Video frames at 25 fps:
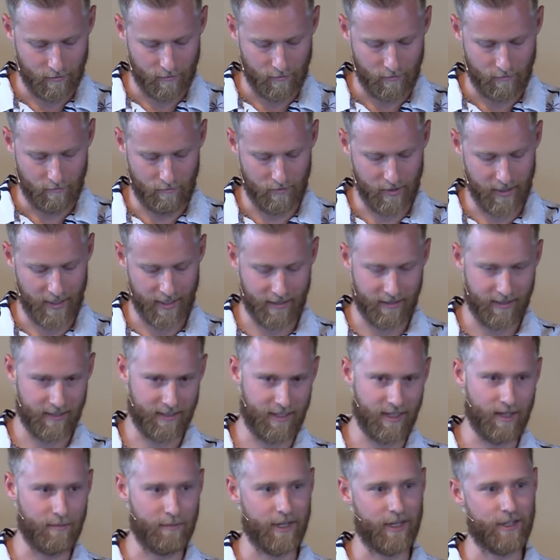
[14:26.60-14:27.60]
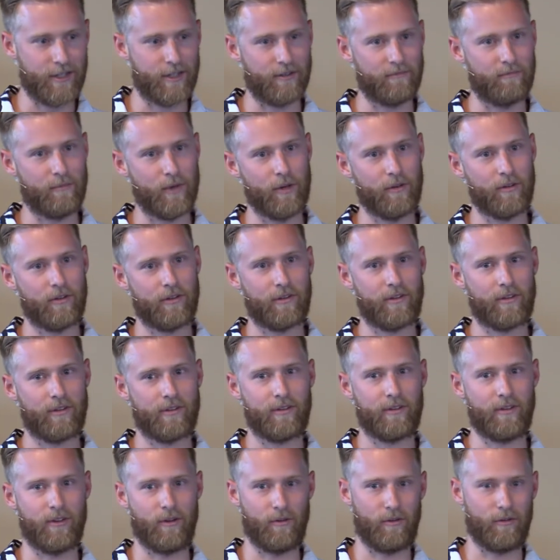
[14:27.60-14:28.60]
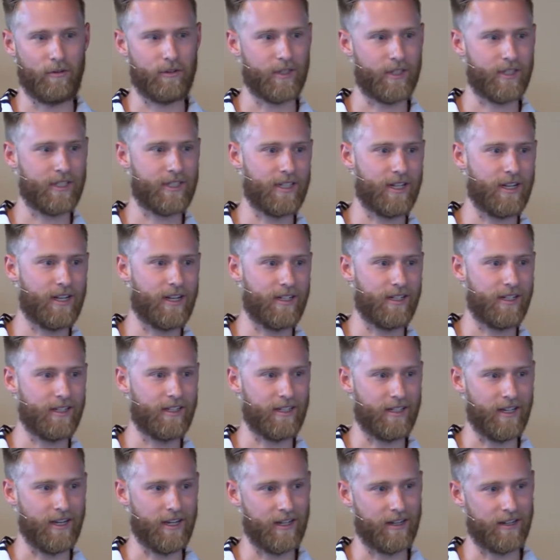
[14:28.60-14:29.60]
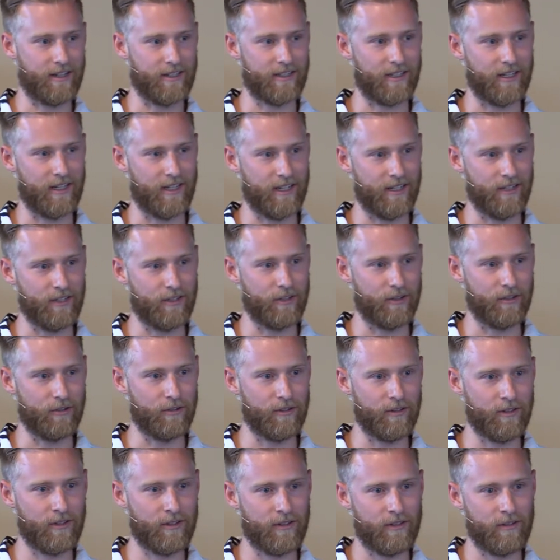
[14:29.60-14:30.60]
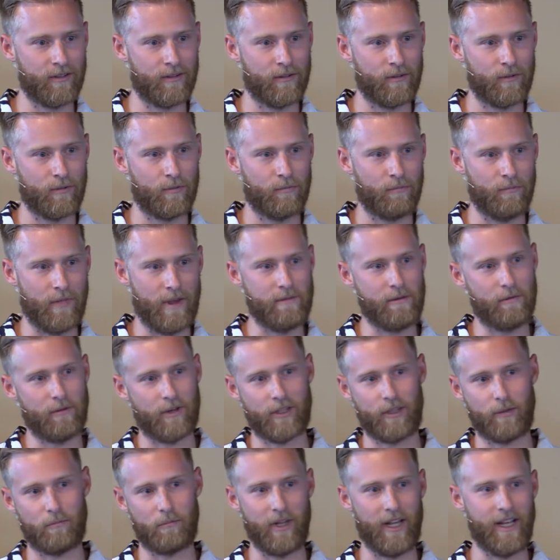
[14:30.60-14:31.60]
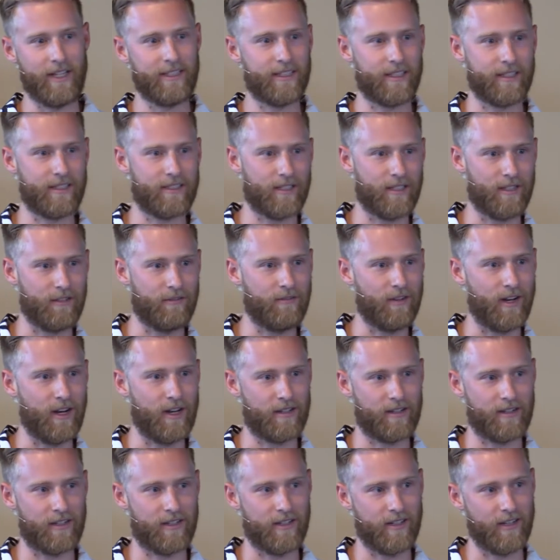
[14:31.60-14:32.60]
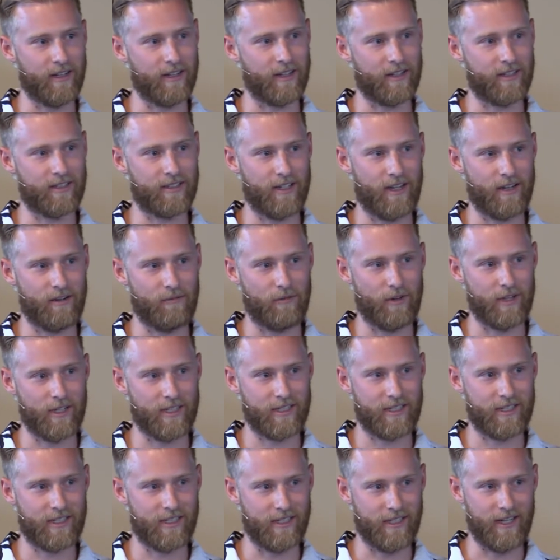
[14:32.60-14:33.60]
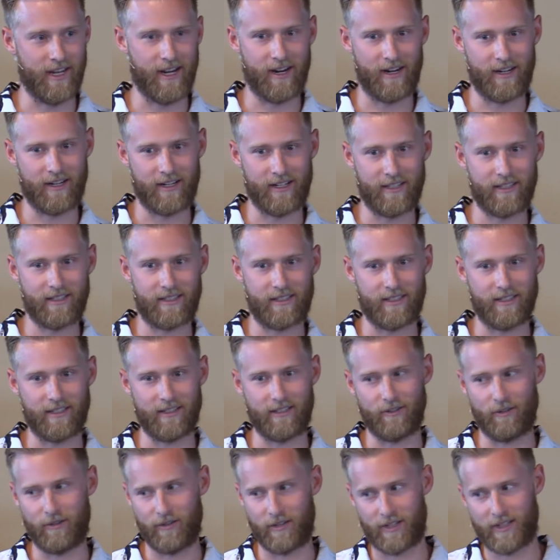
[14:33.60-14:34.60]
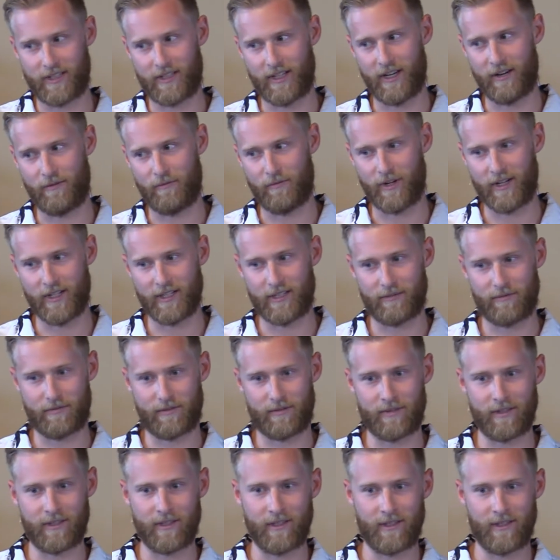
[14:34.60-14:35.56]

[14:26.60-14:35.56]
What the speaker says: we get this image of both the older son and the younger son who maybe want the blessings of the father. The younger son wants the inheritance, and the older son wants